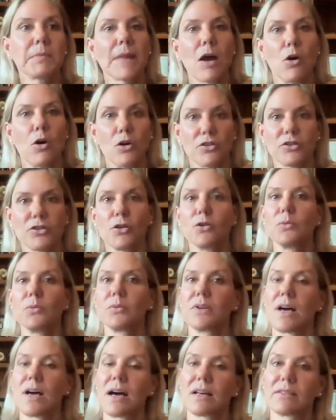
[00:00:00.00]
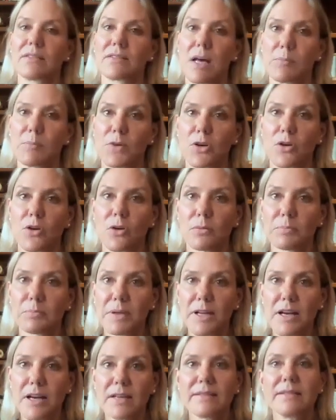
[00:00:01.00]
also salmon oil
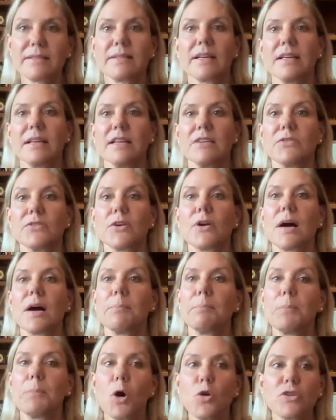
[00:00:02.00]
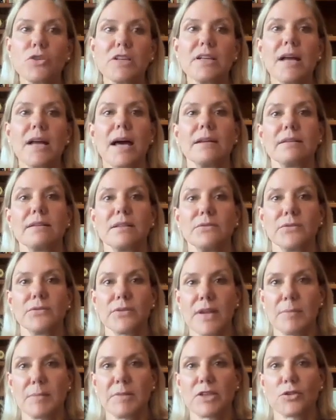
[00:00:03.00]
plus deliver a potent
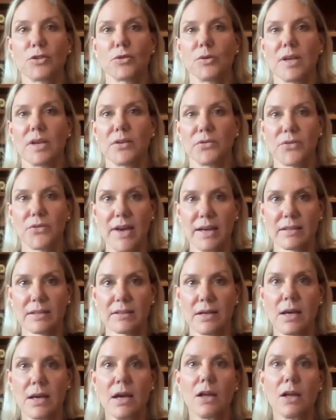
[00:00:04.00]
anti-inflammatory effect,